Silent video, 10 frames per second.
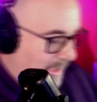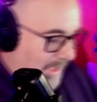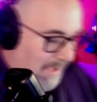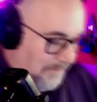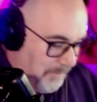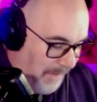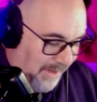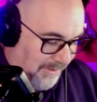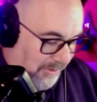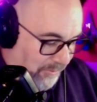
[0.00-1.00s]
My
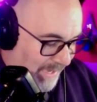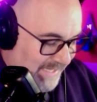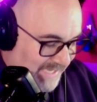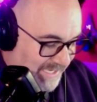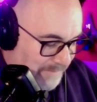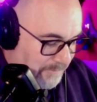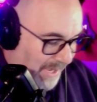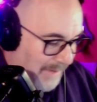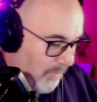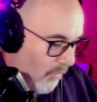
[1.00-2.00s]
only regret is I didn't
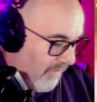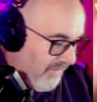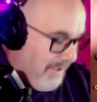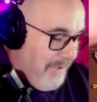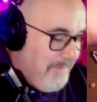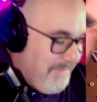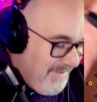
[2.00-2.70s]
buy more of them.